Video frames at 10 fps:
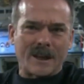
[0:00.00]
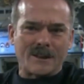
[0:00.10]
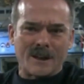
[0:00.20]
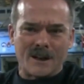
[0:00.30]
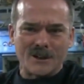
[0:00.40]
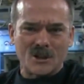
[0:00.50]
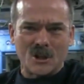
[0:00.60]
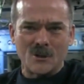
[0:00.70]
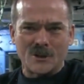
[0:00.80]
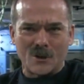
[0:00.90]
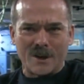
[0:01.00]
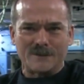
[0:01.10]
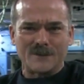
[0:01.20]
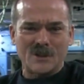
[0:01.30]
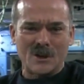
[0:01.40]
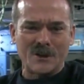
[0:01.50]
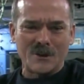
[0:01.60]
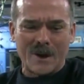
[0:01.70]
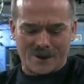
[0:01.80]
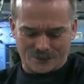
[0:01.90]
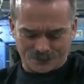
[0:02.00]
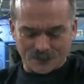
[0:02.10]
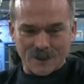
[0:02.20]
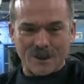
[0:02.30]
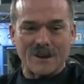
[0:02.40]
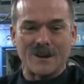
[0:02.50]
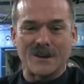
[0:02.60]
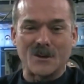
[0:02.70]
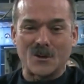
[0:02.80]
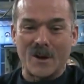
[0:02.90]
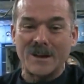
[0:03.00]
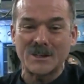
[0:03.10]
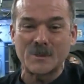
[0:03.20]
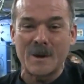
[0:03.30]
like a dog's chew toy, soaking wet. Great